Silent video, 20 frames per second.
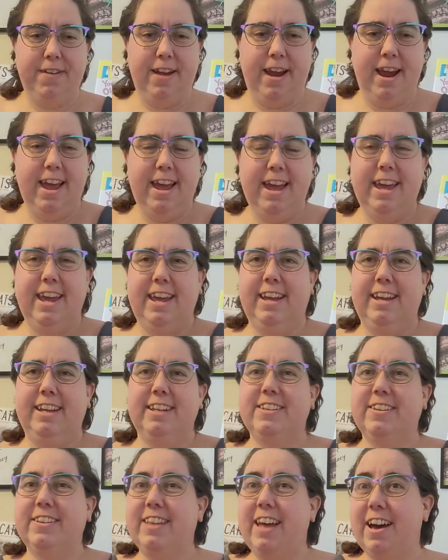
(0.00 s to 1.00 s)
right,
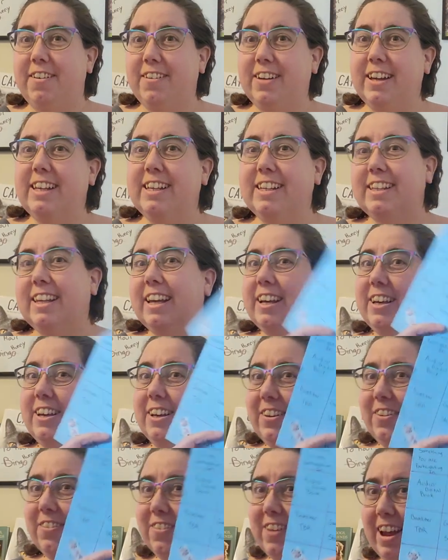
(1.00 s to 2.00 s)
so that was a
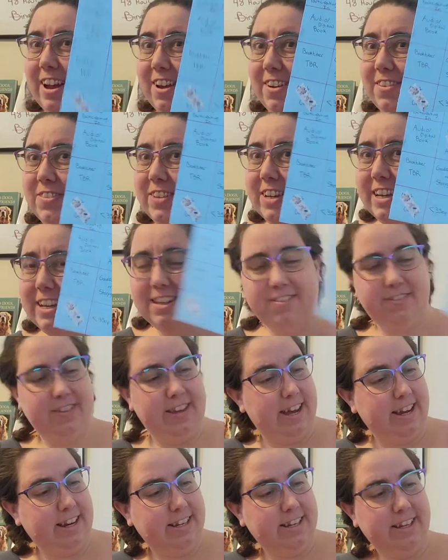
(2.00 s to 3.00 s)
good round because we
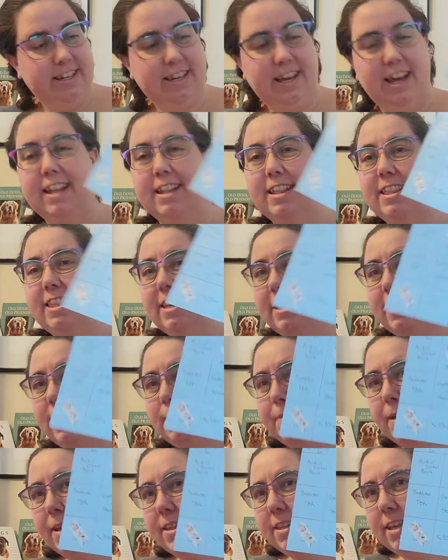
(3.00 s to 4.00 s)
actually got this
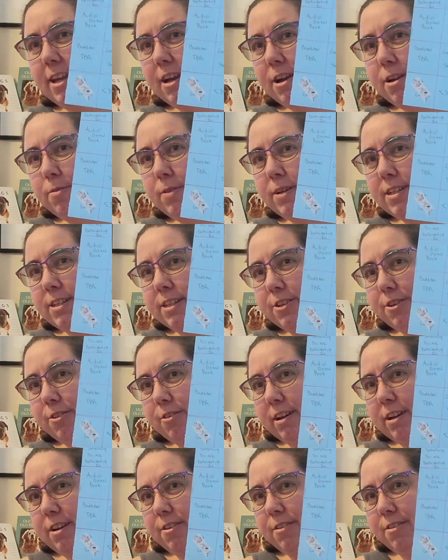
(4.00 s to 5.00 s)
space here, which is
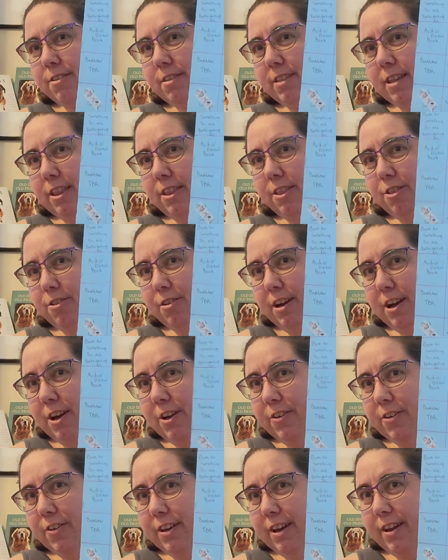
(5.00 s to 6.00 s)
greater than
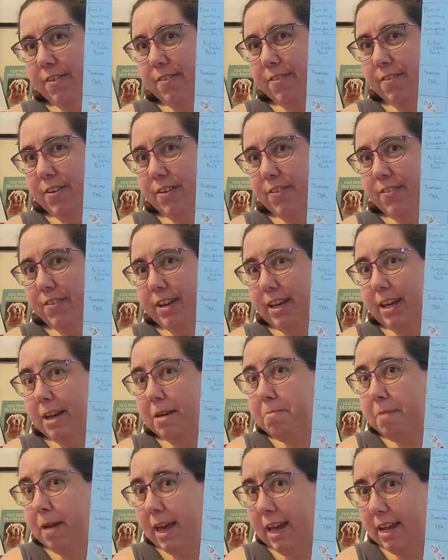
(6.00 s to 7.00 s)
350
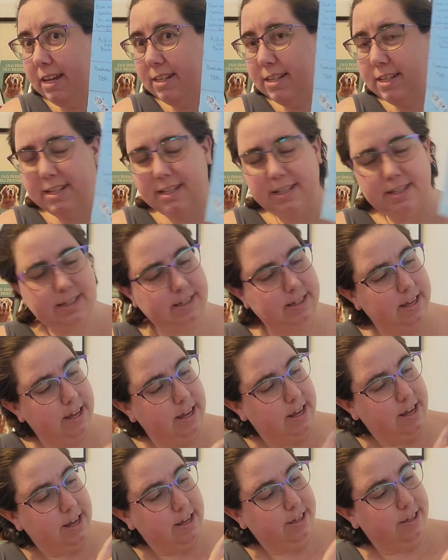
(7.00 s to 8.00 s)
pages.
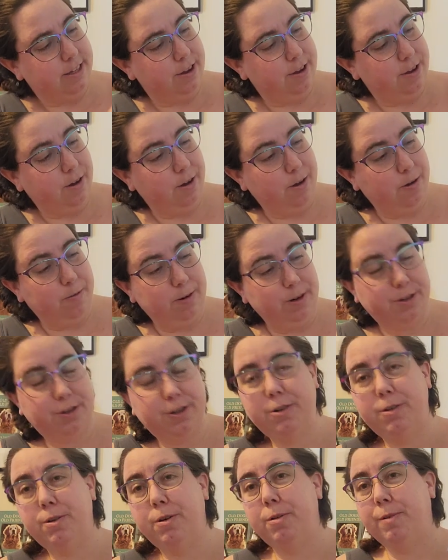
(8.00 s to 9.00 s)
So we're
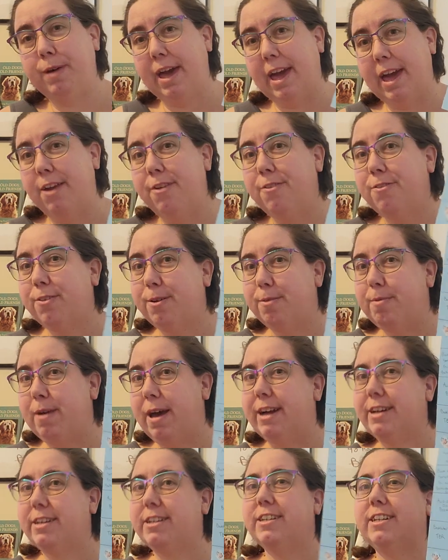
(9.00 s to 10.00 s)
two away from
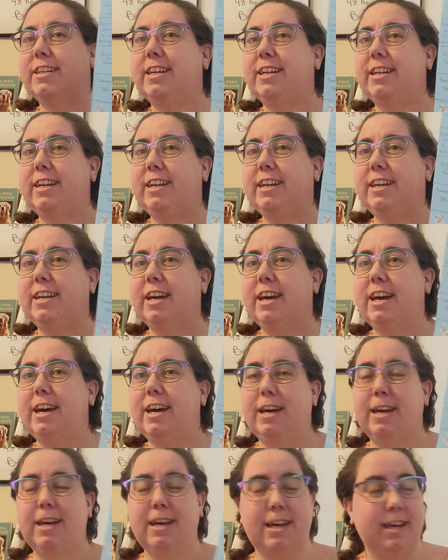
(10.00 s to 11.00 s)
actually getting a
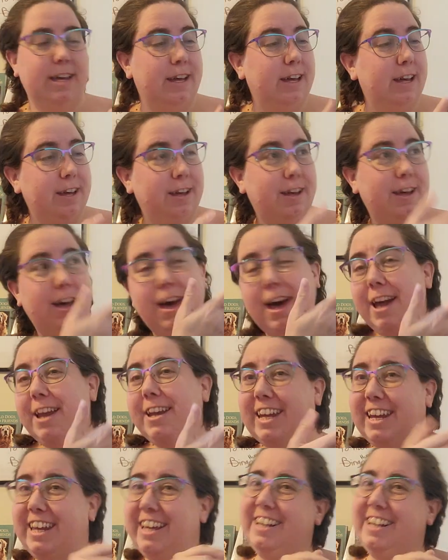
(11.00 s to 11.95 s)
uh, a honey.